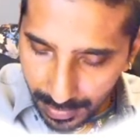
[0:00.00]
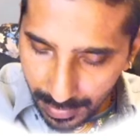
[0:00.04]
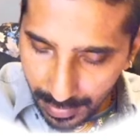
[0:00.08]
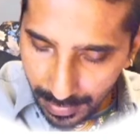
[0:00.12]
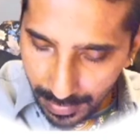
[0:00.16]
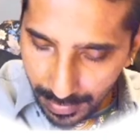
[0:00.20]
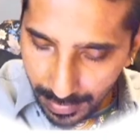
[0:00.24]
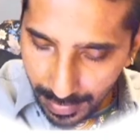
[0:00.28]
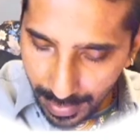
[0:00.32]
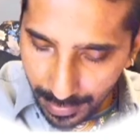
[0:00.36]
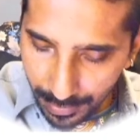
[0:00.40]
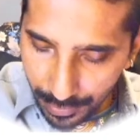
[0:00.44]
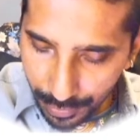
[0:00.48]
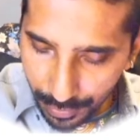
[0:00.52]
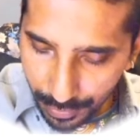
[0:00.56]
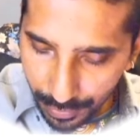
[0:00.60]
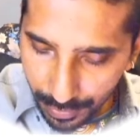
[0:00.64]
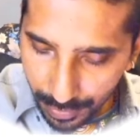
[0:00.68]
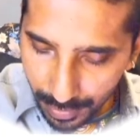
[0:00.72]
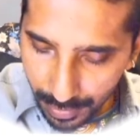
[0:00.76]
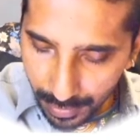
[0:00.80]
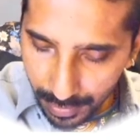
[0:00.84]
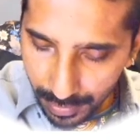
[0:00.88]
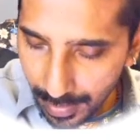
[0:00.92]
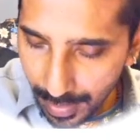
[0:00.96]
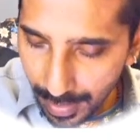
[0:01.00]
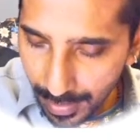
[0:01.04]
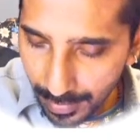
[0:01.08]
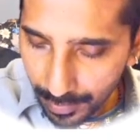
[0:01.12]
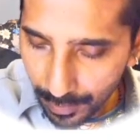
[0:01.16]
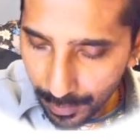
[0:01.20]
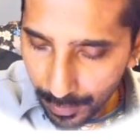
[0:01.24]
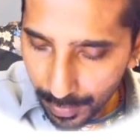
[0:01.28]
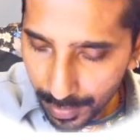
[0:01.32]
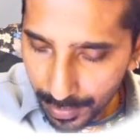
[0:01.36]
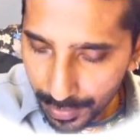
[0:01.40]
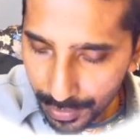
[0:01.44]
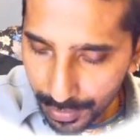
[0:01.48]
Natural
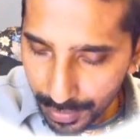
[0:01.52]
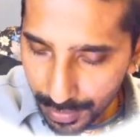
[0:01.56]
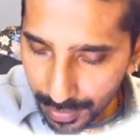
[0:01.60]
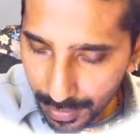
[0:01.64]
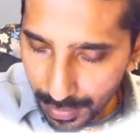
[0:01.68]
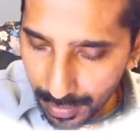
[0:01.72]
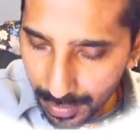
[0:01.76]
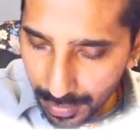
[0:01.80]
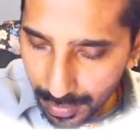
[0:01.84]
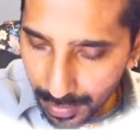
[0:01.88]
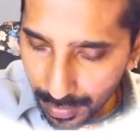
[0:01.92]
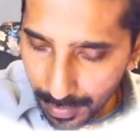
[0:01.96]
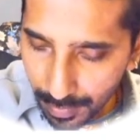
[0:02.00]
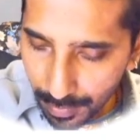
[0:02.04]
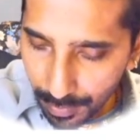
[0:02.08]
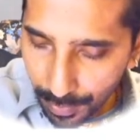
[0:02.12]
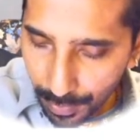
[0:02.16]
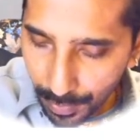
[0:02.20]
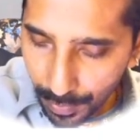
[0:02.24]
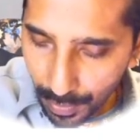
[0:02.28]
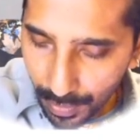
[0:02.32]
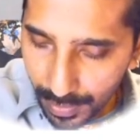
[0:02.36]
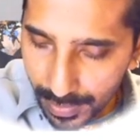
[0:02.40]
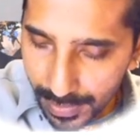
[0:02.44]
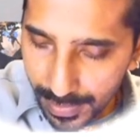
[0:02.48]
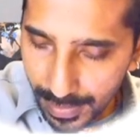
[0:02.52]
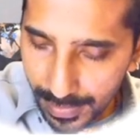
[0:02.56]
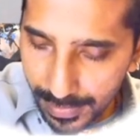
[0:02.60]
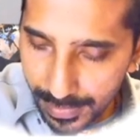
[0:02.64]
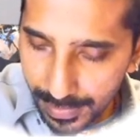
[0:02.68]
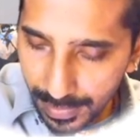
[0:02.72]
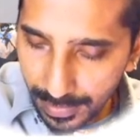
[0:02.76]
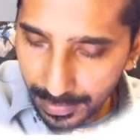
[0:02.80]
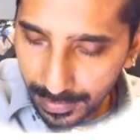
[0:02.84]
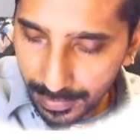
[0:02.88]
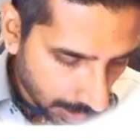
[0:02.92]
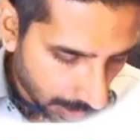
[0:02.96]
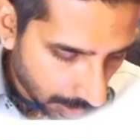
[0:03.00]
Language
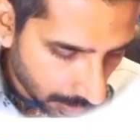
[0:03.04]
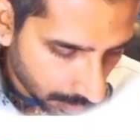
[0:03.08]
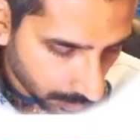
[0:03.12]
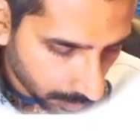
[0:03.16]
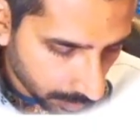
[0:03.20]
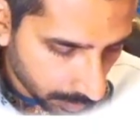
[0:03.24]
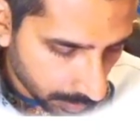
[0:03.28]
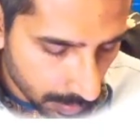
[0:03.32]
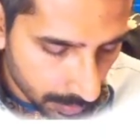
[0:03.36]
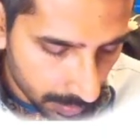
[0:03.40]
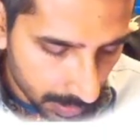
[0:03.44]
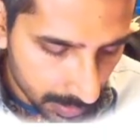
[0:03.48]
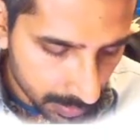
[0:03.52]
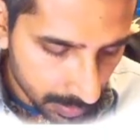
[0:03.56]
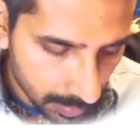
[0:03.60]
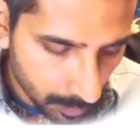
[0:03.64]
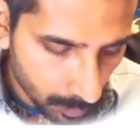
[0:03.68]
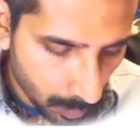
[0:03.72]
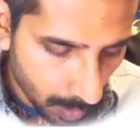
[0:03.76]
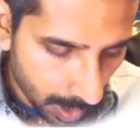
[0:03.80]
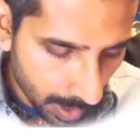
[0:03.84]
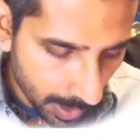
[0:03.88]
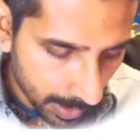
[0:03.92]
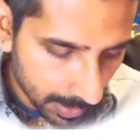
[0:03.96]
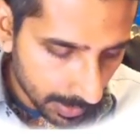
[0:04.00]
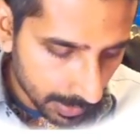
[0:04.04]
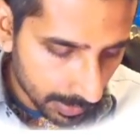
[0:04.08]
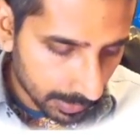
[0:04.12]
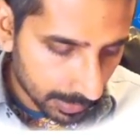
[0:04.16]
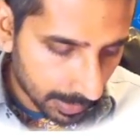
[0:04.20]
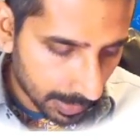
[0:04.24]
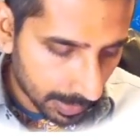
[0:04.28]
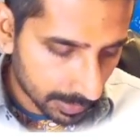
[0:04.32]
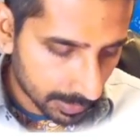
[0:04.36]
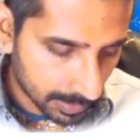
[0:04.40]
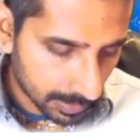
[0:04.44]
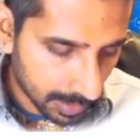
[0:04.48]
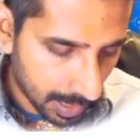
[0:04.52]
Processing. Now, the reason why
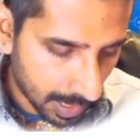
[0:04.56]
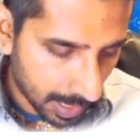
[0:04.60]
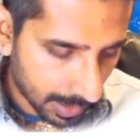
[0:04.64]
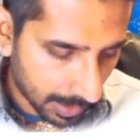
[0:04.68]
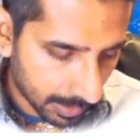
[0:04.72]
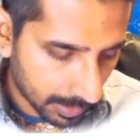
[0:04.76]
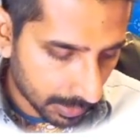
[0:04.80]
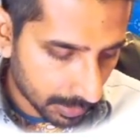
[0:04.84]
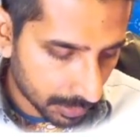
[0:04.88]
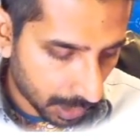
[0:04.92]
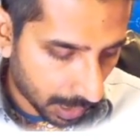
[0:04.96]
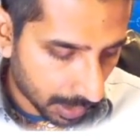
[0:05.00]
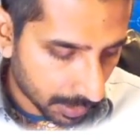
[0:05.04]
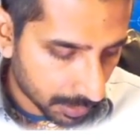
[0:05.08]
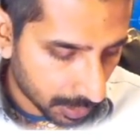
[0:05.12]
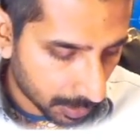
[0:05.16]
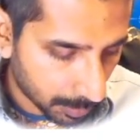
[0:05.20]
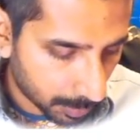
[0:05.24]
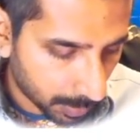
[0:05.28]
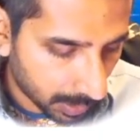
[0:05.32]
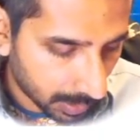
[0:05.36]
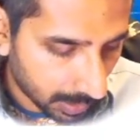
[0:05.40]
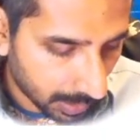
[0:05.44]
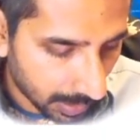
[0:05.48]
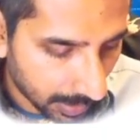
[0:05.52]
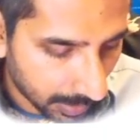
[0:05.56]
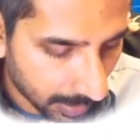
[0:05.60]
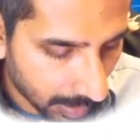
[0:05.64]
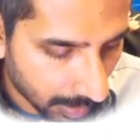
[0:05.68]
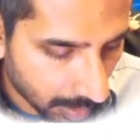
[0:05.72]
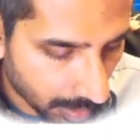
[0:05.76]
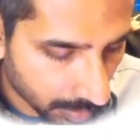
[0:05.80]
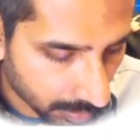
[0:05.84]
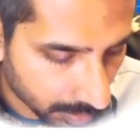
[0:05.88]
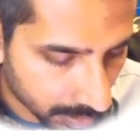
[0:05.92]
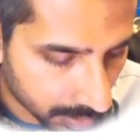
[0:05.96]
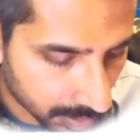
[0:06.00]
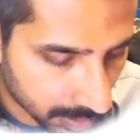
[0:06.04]
things like Chat GPT can
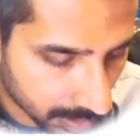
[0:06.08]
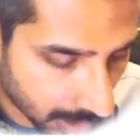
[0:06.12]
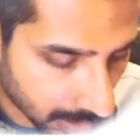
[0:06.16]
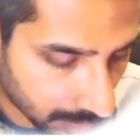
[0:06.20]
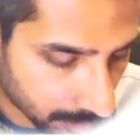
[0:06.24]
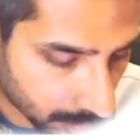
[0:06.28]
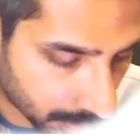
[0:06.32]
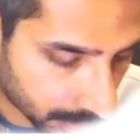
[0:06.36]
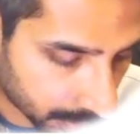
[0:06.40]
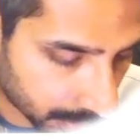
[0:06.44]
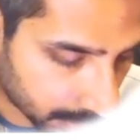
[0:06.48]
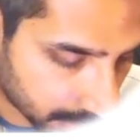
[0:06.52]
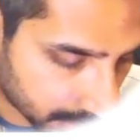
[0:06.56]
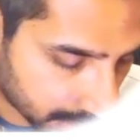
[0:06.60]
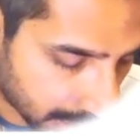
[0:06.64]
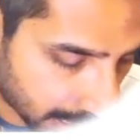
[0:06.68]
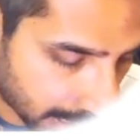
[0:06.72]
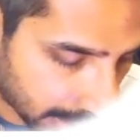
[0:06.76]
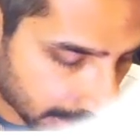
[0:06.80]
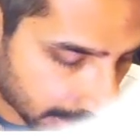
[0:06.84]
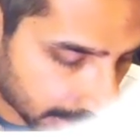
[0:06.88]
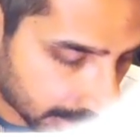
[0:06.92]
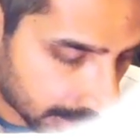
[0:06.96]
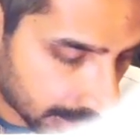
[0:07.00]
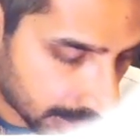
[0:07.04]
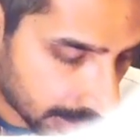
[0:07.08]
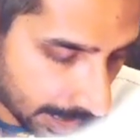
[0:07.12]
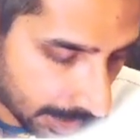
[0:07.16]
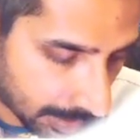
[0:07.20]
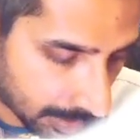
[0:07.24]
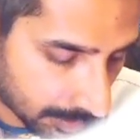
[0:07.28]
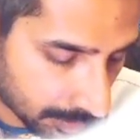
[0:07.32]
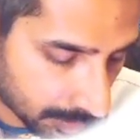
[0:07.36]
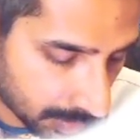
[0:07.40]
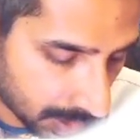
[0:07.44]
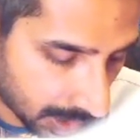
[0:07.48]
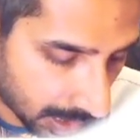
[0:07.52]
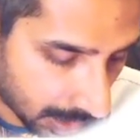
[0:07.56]
understand what you're saying
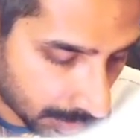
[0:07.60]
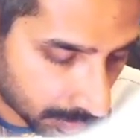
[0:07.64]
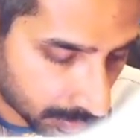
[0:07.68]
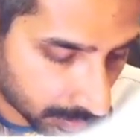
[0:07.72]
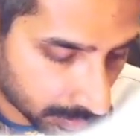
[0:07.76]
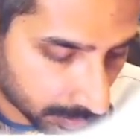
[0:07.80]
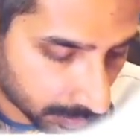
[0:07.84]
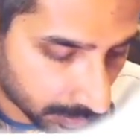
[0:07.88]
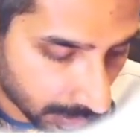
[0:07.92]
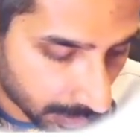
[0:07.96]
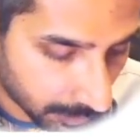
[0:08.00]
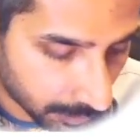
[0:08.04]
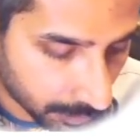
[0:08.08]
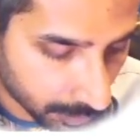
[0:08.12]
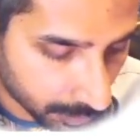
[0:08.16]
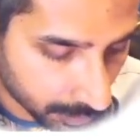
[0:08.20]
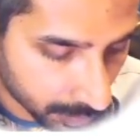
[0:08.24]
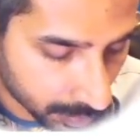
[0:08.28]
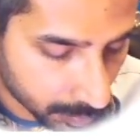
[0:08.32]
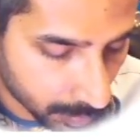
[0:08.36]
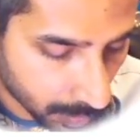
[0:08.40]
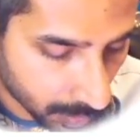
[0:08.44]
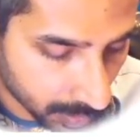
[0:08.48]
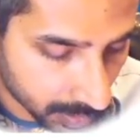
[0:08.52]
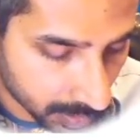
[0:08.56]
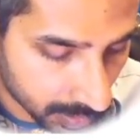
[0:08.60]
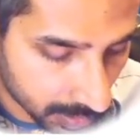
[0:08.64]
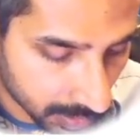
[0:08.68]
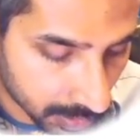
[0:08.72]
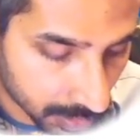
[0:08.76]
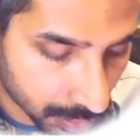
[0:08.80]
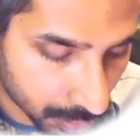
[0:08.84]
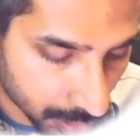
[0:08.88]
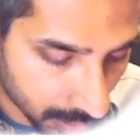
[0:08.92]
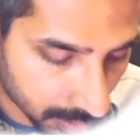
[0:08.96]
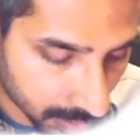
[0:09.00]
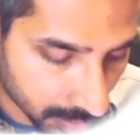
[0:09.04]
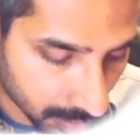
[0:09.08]
and be able to give you responses
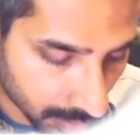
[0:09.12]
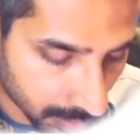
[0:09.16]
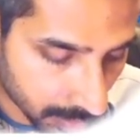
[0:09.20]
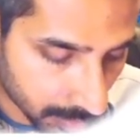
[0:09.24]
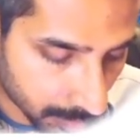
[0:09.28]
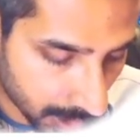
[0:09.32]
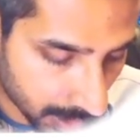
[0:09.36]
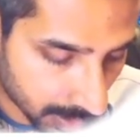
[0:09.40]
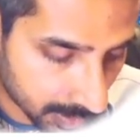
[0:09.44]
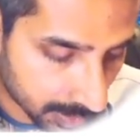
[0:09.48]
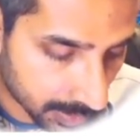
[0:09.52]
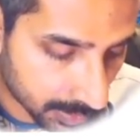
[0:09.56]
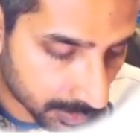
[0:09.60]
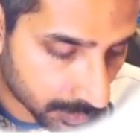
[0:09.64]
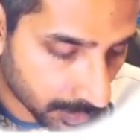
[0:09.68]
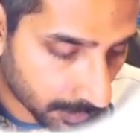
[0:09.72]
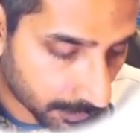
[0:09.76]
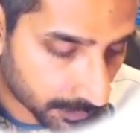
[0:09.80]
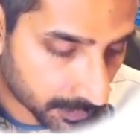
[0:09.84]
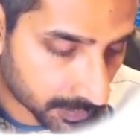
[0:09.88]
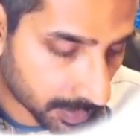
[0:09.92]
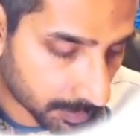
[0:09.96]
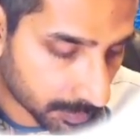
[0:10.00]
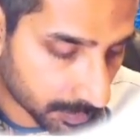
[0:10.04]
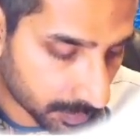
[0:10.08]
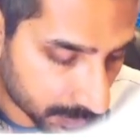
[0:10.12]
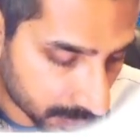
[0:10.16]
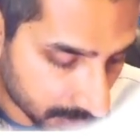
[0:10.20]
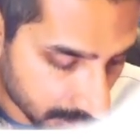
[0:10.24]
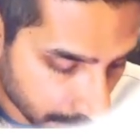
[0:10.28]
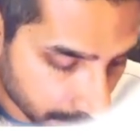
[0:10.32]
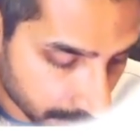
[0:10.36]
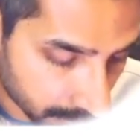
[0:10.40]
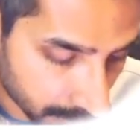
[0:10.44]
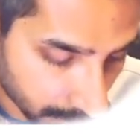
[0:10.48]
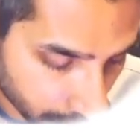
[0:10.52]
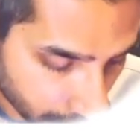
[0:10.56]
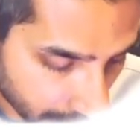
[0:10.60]
just on the basis of some
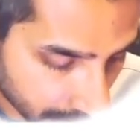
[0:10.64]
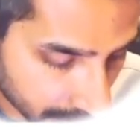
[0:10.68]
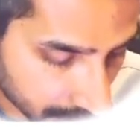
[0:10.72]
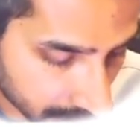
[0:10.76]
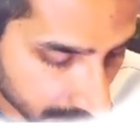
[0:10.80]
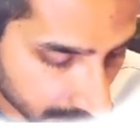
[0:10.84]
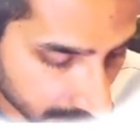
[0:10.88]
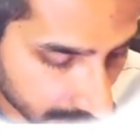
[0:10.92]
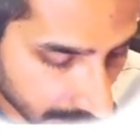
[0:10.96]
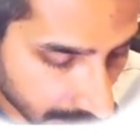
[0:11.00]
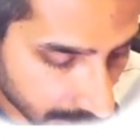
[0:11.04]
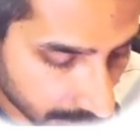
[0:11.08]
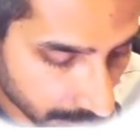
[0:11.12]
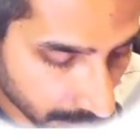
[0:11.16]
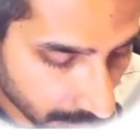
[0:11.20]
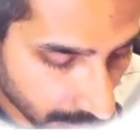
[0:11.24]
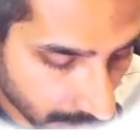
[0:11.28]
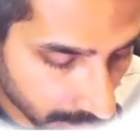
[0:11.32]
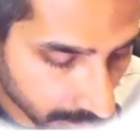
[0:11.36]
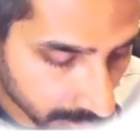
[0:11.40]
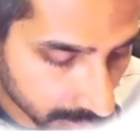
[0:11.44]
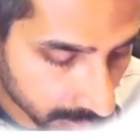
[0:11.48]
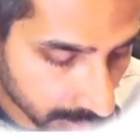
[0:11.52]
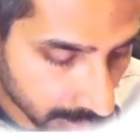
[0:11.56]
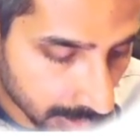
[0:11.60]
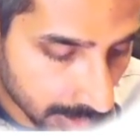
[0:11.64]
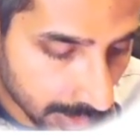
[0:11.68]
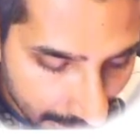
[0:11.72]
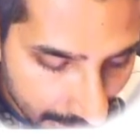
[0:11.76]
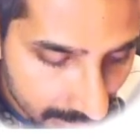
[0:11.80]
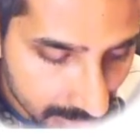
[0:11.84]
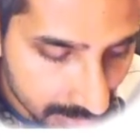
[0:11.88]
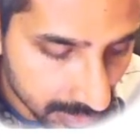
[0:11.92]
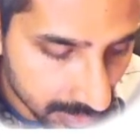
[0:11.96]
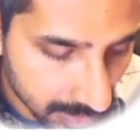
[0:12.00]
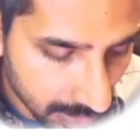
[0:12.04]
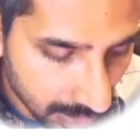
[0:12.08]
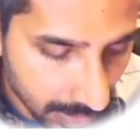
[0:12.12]
simple questions that you ask
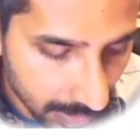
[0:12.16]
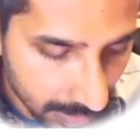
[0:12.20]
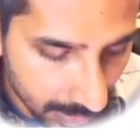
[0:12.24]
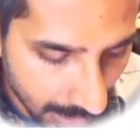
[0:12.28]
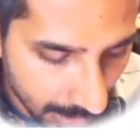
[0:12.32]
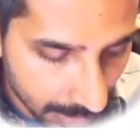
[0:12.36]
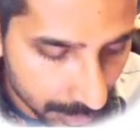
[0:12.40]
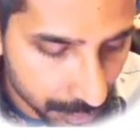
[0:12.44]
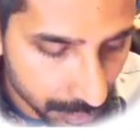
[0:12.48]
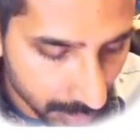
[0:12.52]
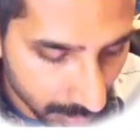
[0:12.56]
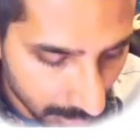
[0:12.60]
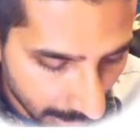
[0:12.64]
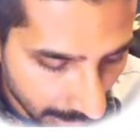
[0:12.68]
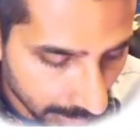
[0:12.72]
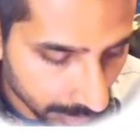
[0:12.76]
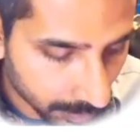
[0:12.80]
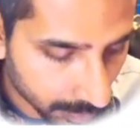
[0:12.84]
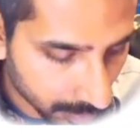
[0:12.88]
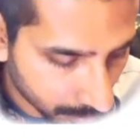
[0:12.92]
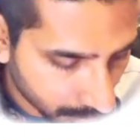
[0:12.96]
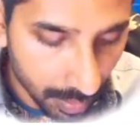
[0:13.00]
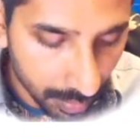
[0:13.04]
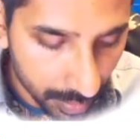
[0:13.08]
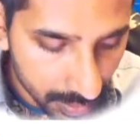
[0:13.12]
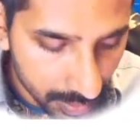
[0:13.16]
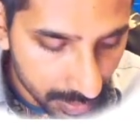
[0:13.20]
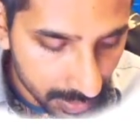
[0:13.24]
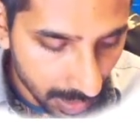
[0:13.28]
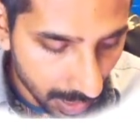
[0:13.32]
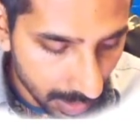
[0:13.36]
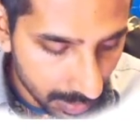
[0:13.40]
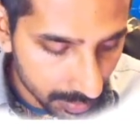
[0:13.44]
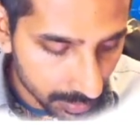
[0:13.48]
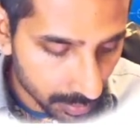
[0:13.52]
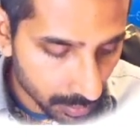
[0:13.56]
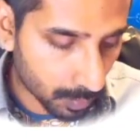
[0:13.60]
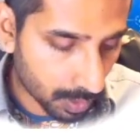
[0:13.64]
is natural language.
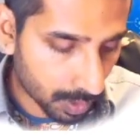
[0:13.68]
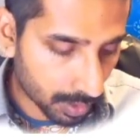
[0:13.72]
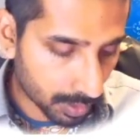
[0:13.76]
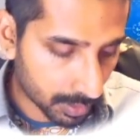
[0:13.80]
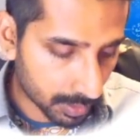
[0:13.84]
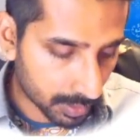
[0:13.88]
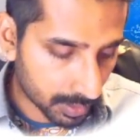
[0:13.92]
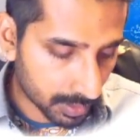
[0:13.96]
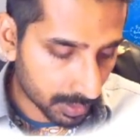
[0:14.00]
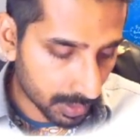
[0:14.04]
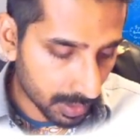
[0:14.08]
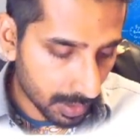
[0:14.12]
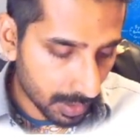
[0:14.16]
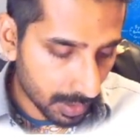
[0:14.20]
Understands words.